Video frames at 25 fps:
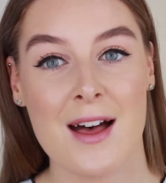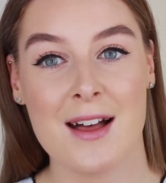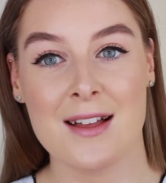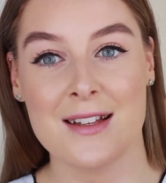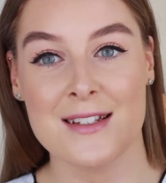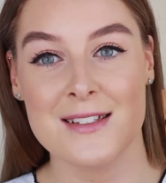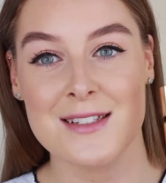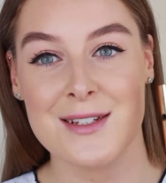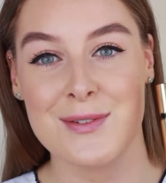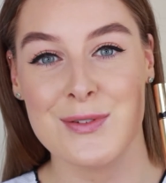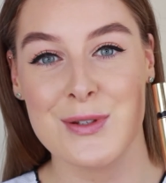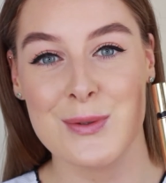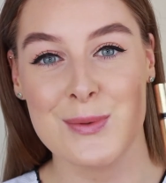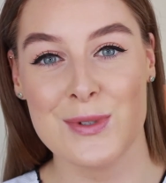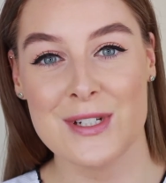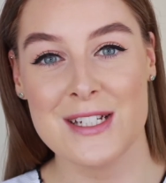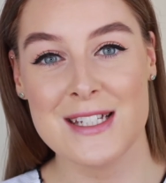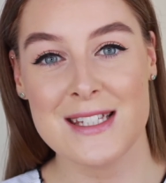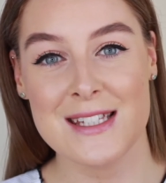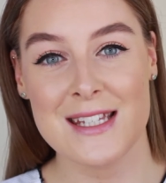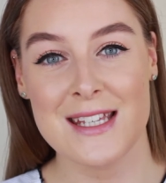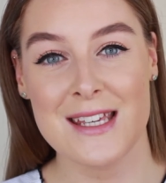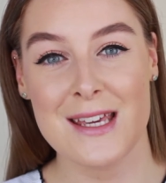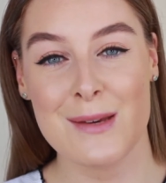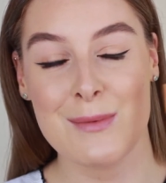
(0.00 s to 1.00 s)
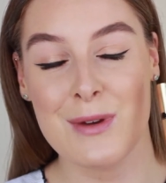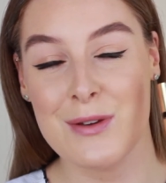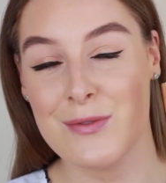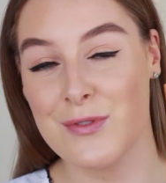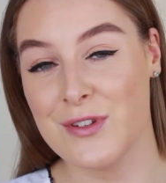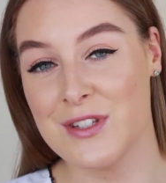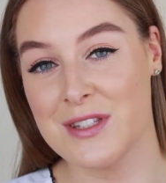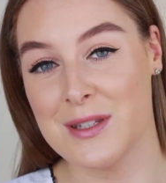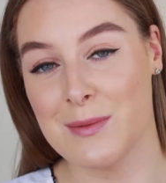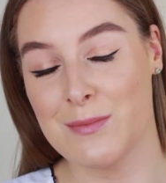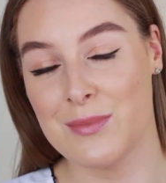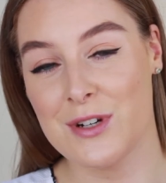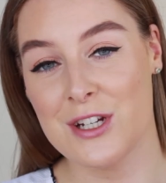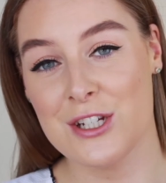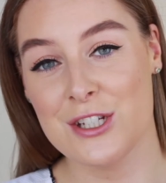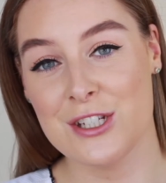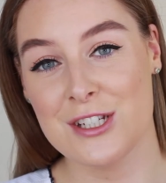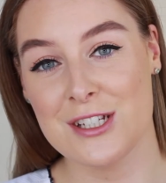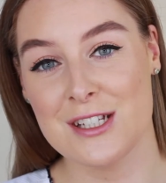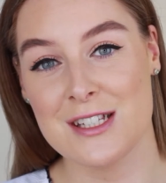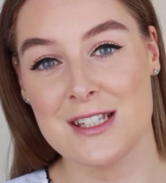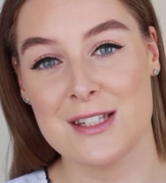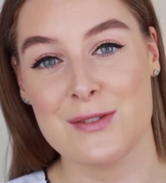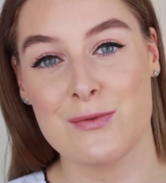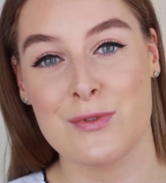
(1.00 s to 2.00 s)
And if you want to see my first
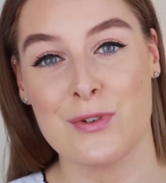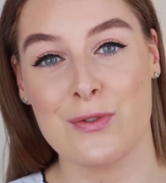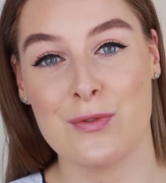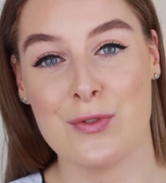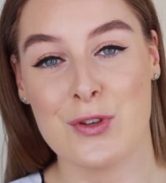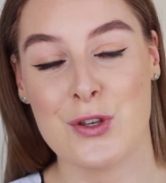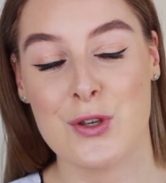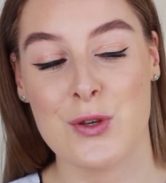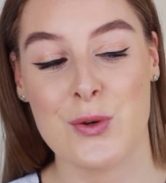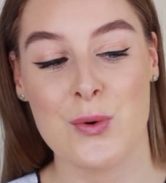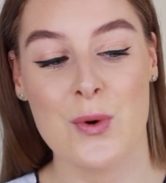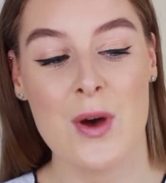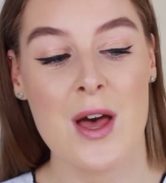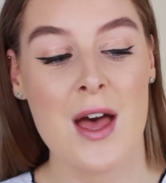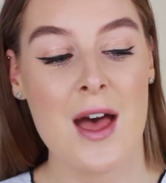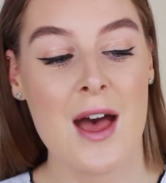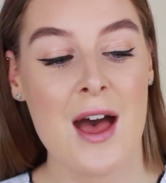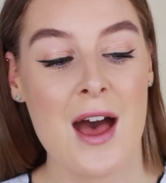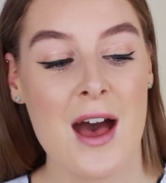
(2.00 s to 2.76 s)
impressions, review